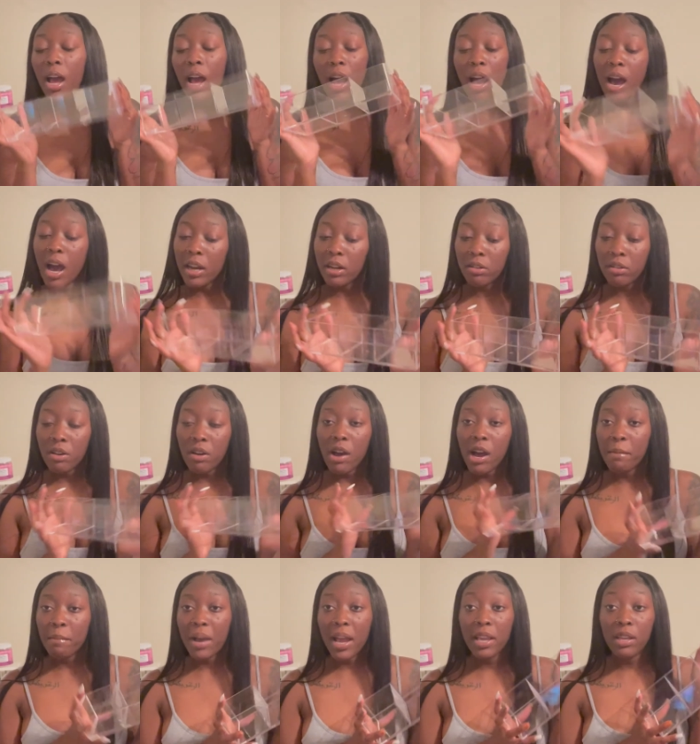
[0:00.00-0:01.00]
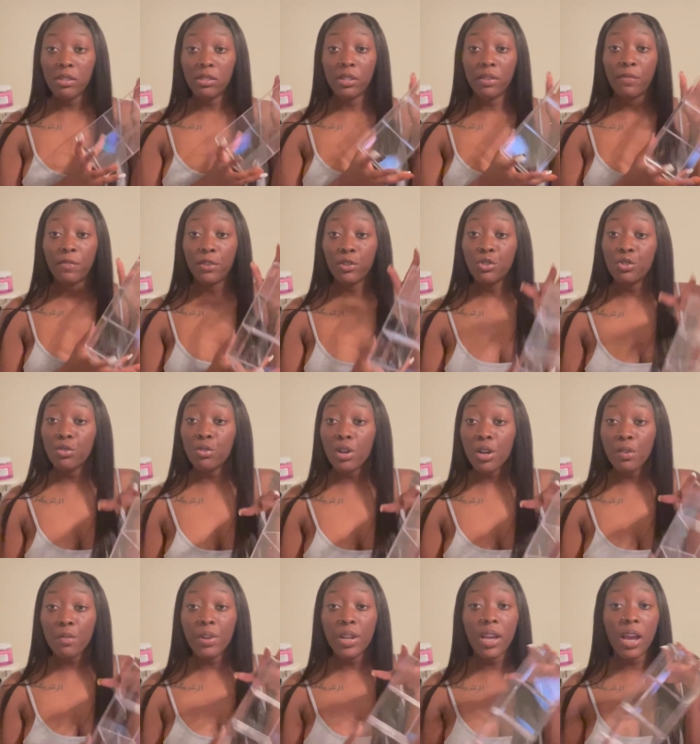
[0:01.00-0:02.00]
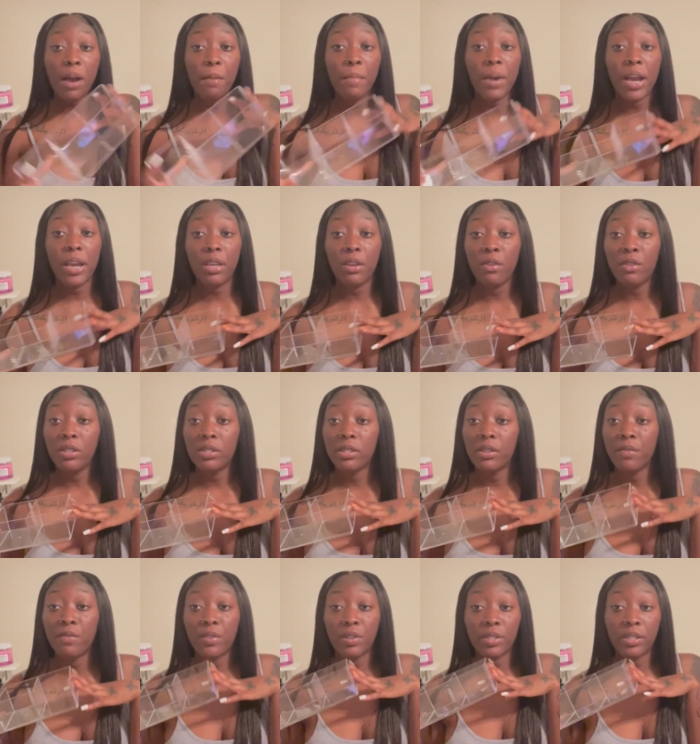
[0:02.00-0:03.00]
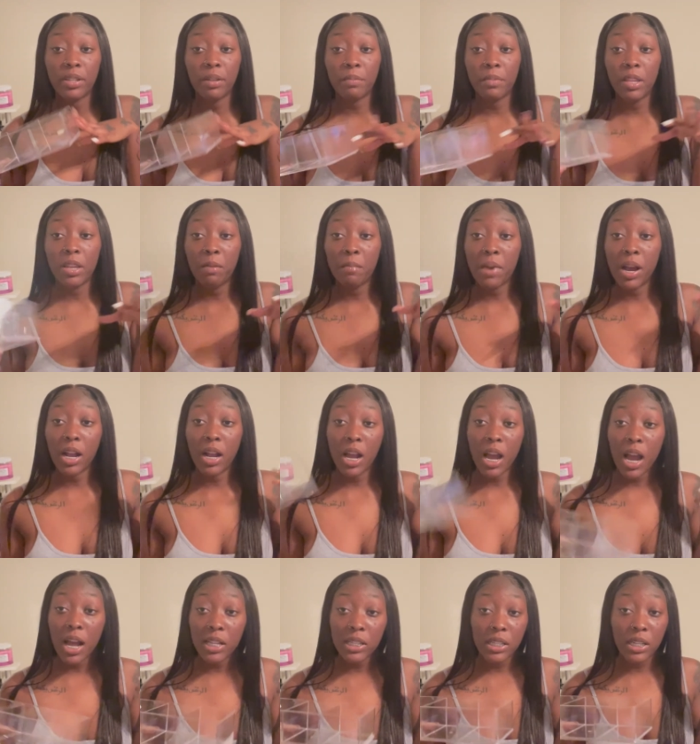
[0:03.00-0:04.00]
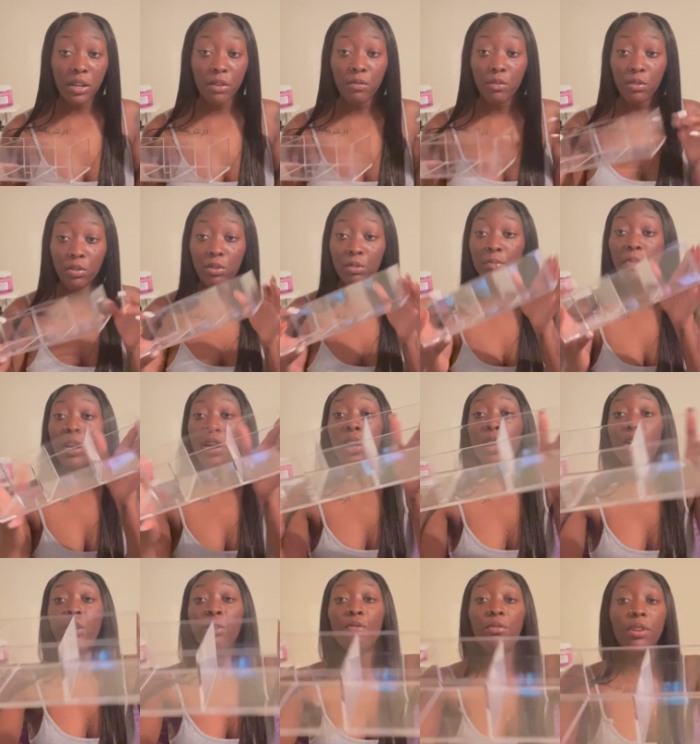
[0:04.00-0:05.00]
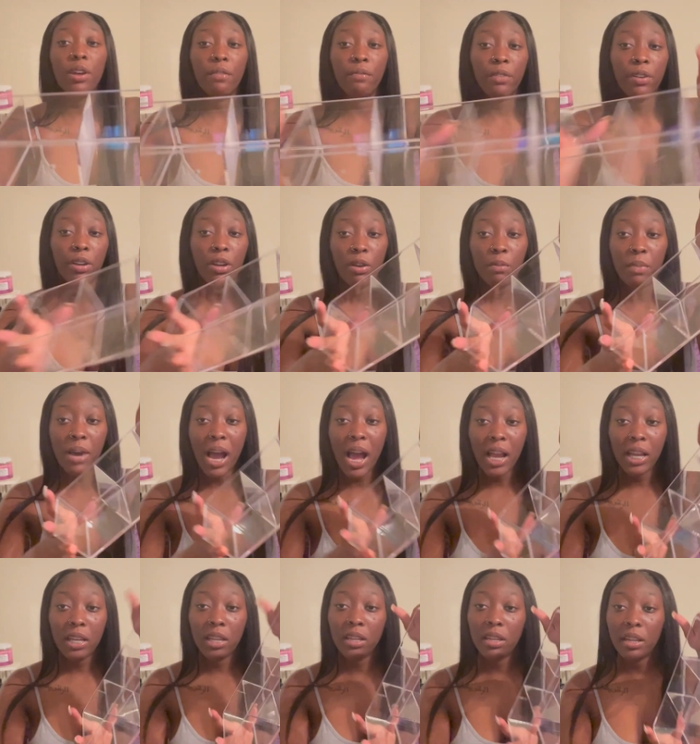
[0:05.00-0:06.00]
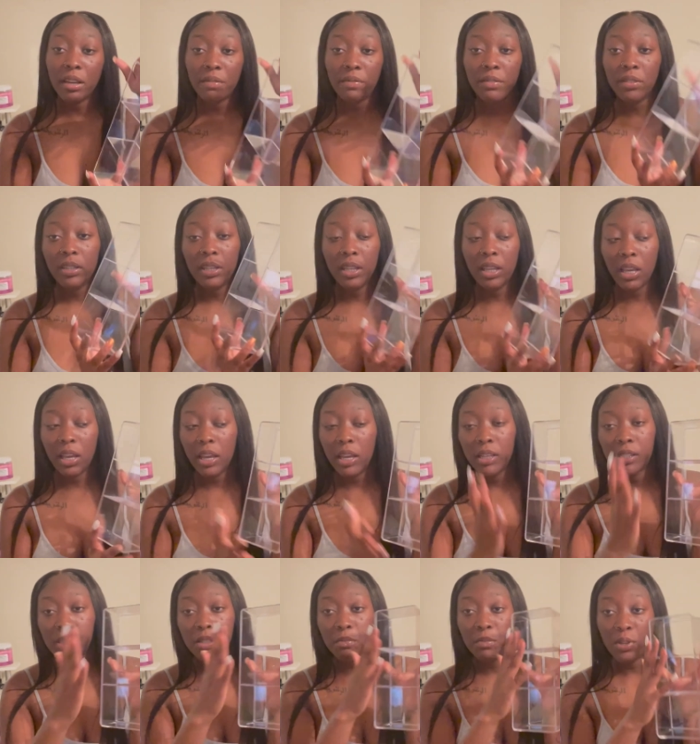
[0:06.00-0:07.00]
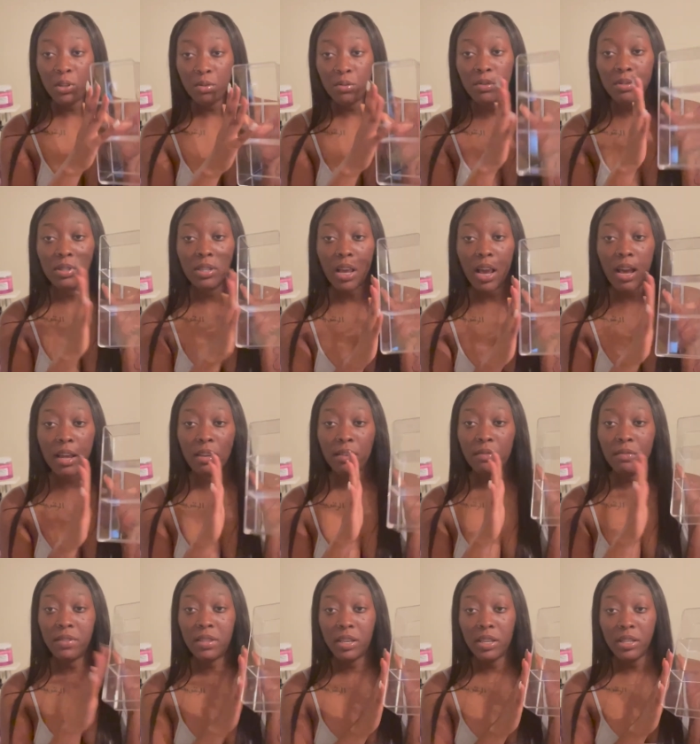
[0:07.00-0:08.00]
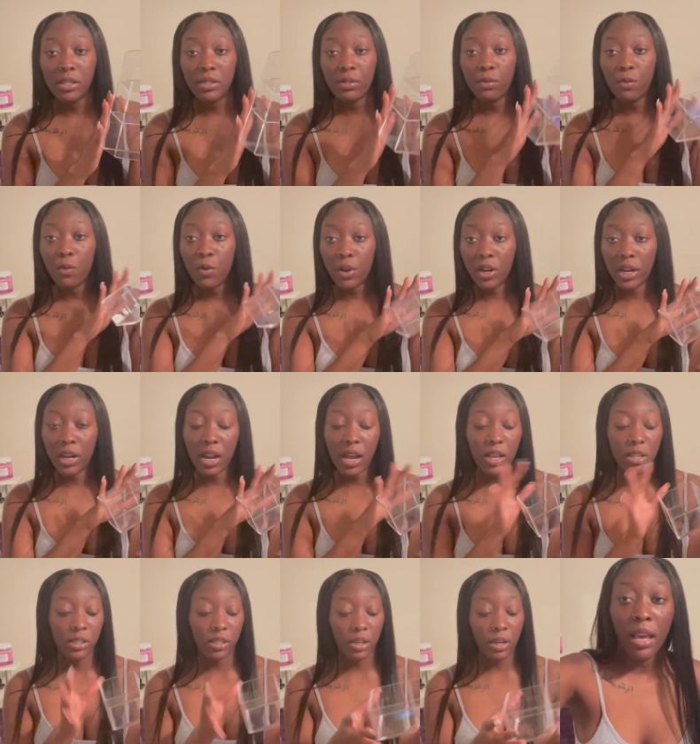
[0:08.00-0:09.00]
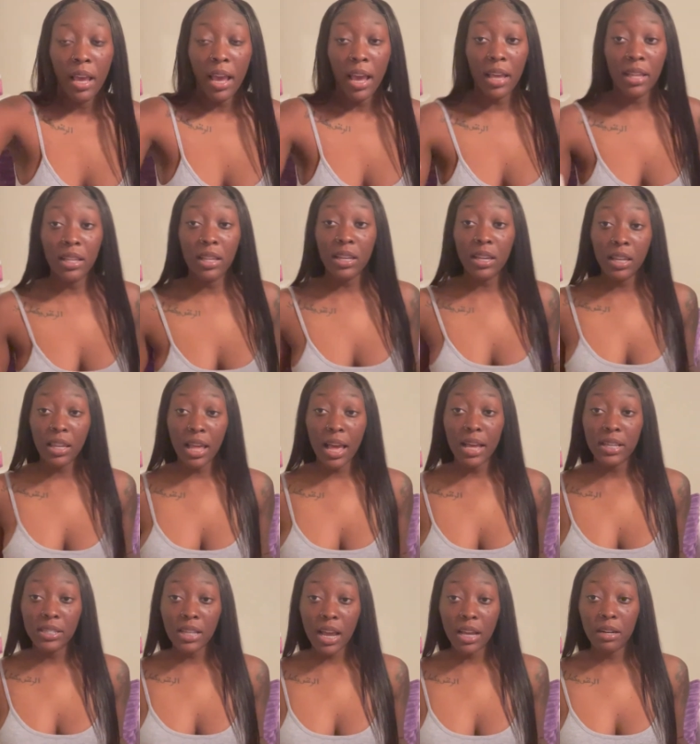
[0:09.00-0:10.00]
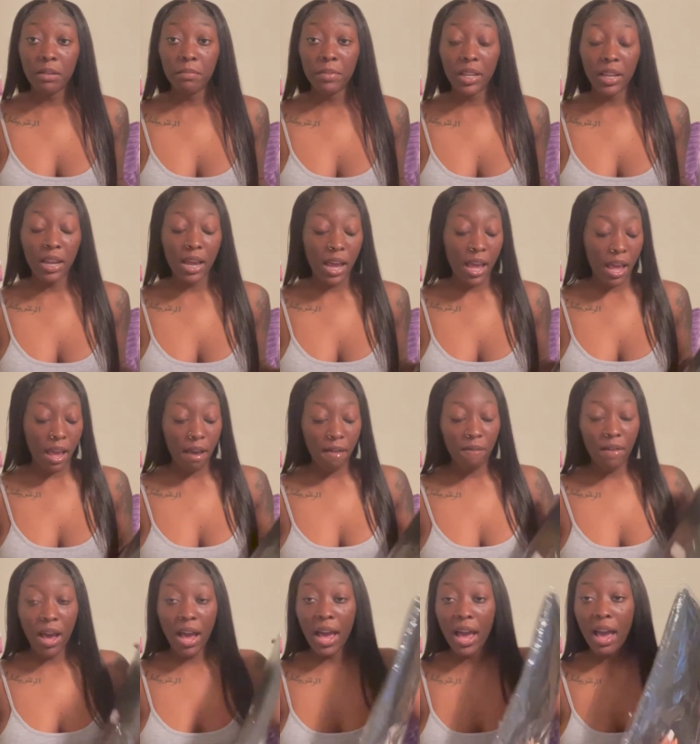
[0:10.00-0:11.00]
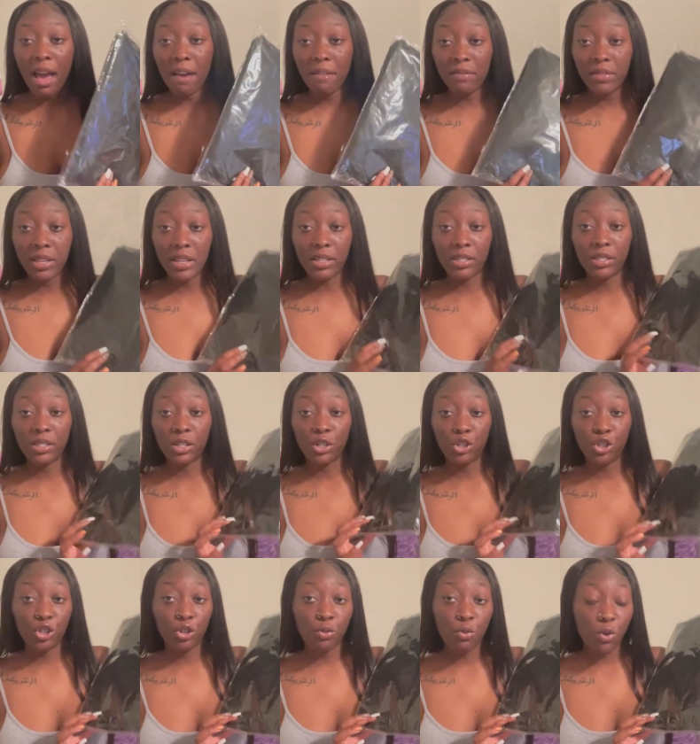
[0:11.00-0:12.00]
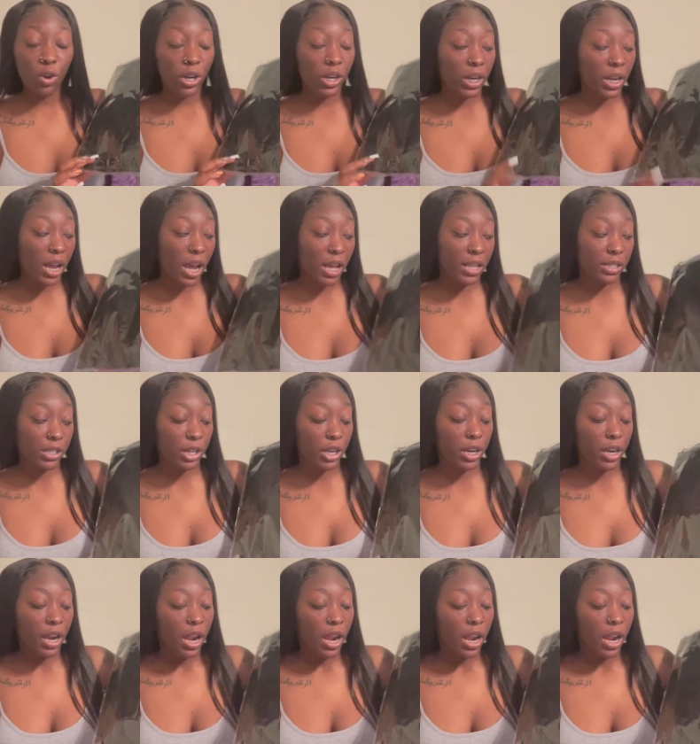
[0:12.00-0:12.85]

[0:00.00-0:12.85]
I don't know, I might use it for jewelry, I might use it for something in my content room, you never know, but I can definitely get some use out of this organizer. And then the last item that I have, I have this shoe organizer.